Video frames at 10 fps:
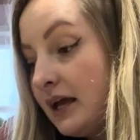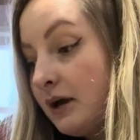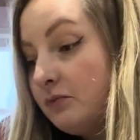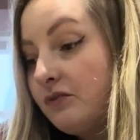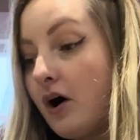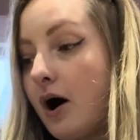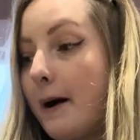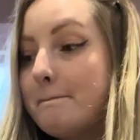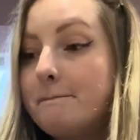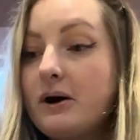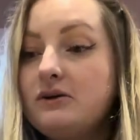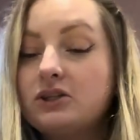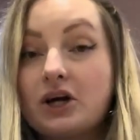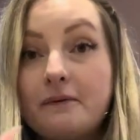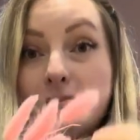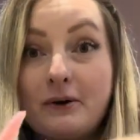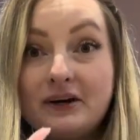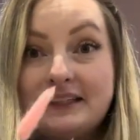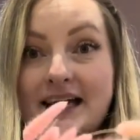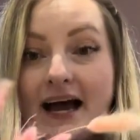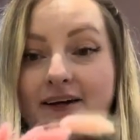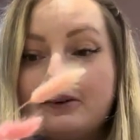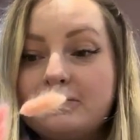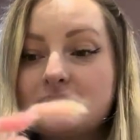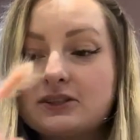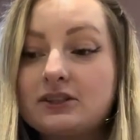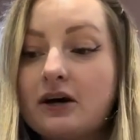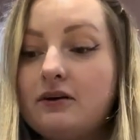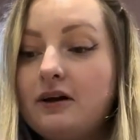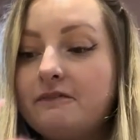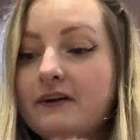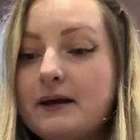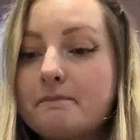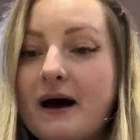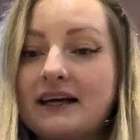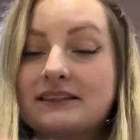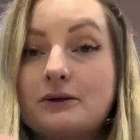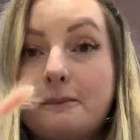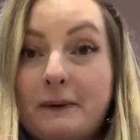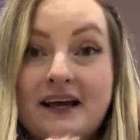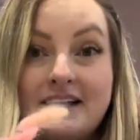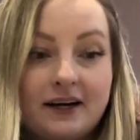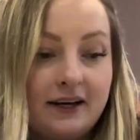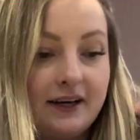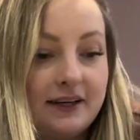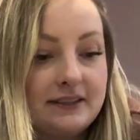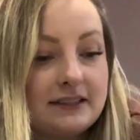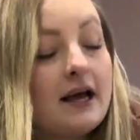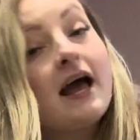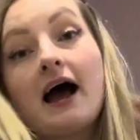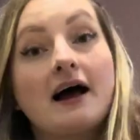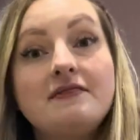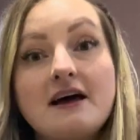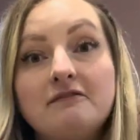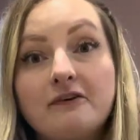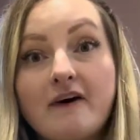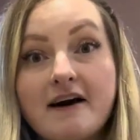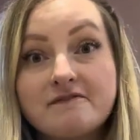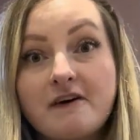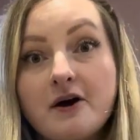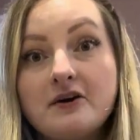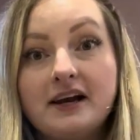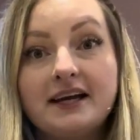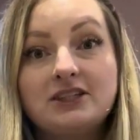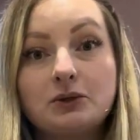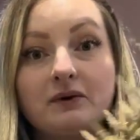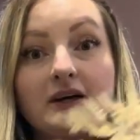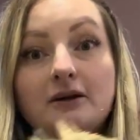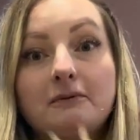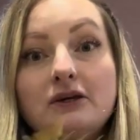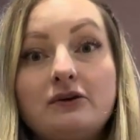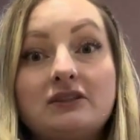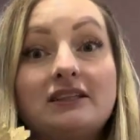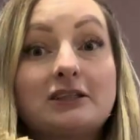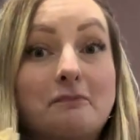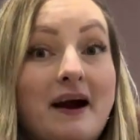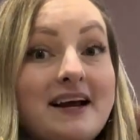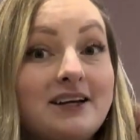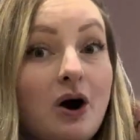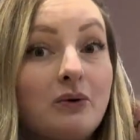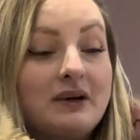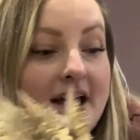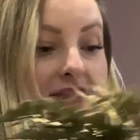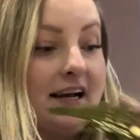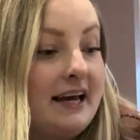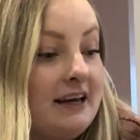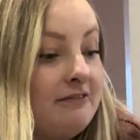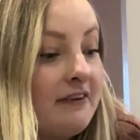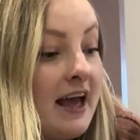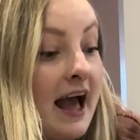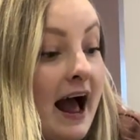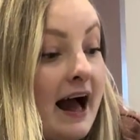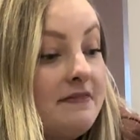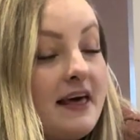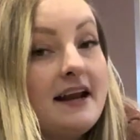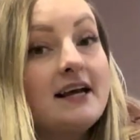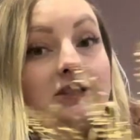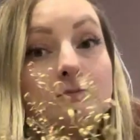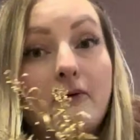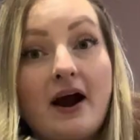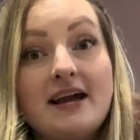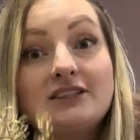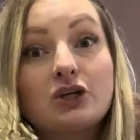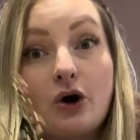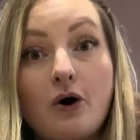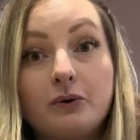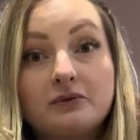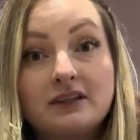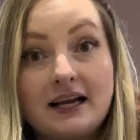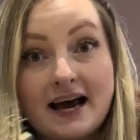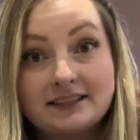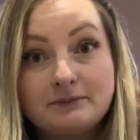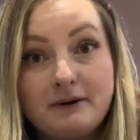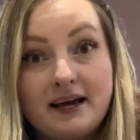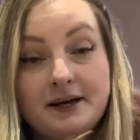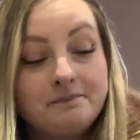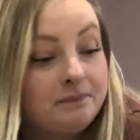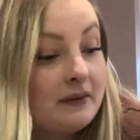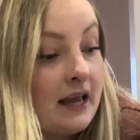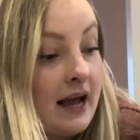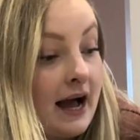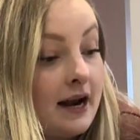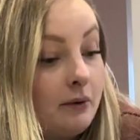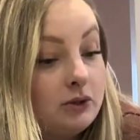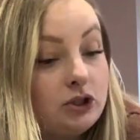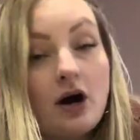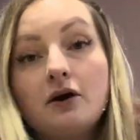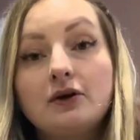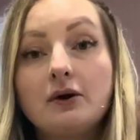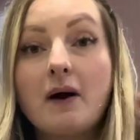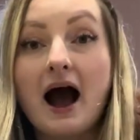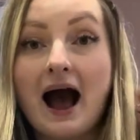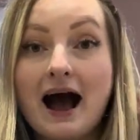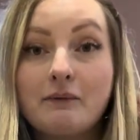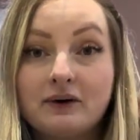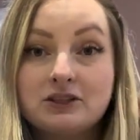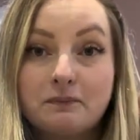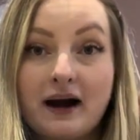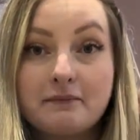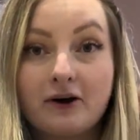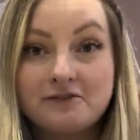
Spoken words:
We've got a bunch of bunny tails, so lovely pastel pink colours. And then for our foliage, we're going to be using sprayed gold leatherleaf and then sprayed gold Timelapse. And I will show you how I spray my